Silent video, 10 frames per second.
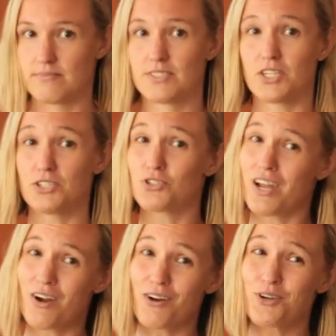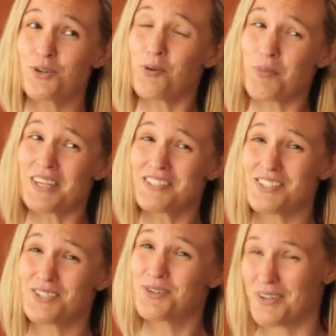it's going to try harder to appease
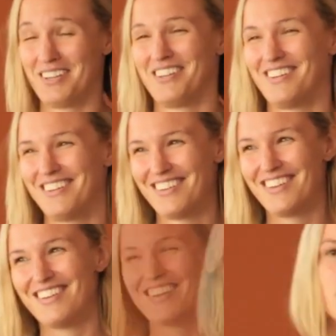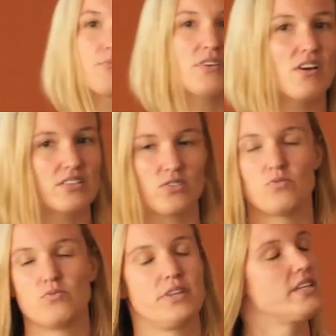you. Some dogs
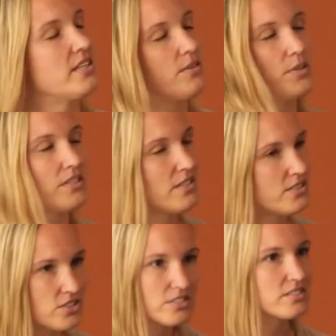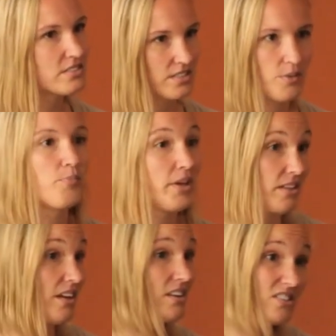are really, really just big
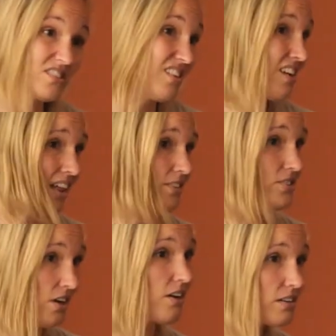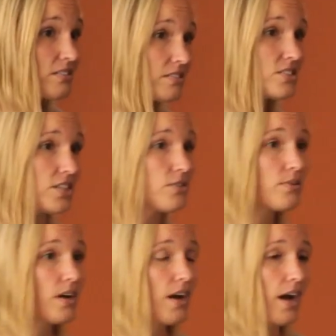lickers, and others aren't too.
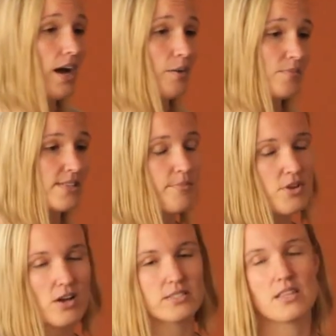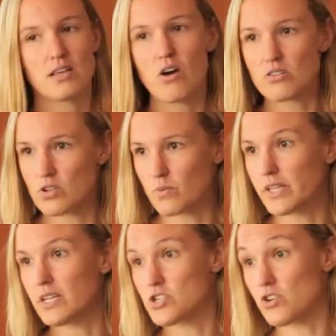Yeah. Some dogs, I think, also
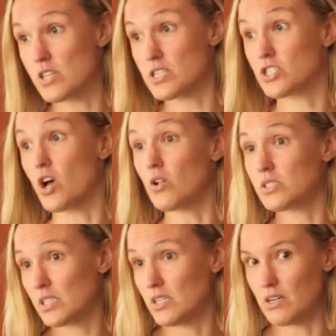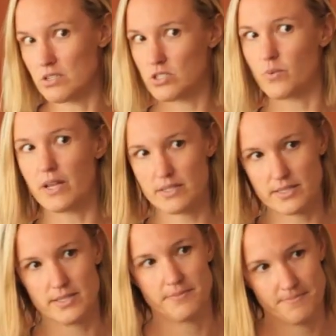really enjoy the salt in our
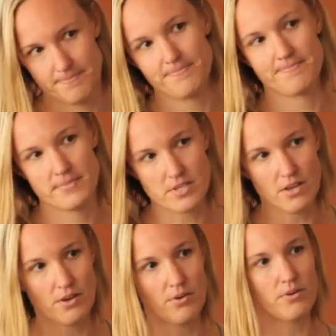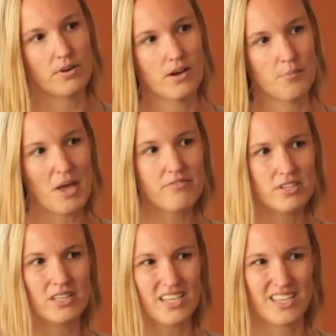sweat. So
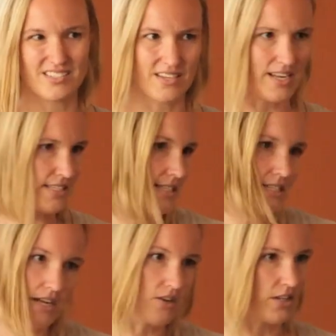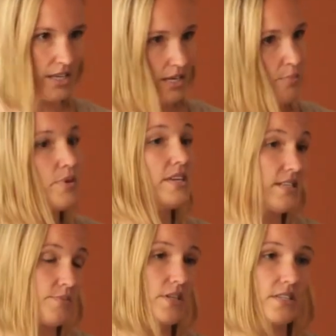every lick isn't necessarily an
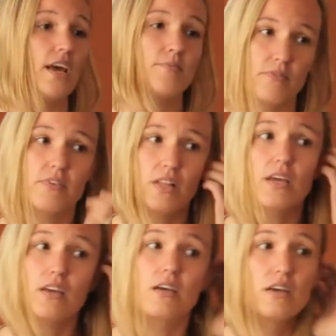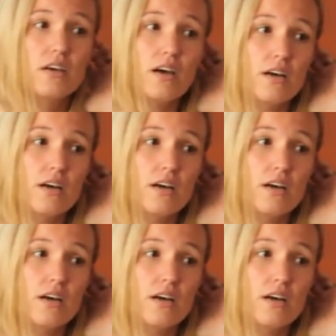appeasement type of a lick.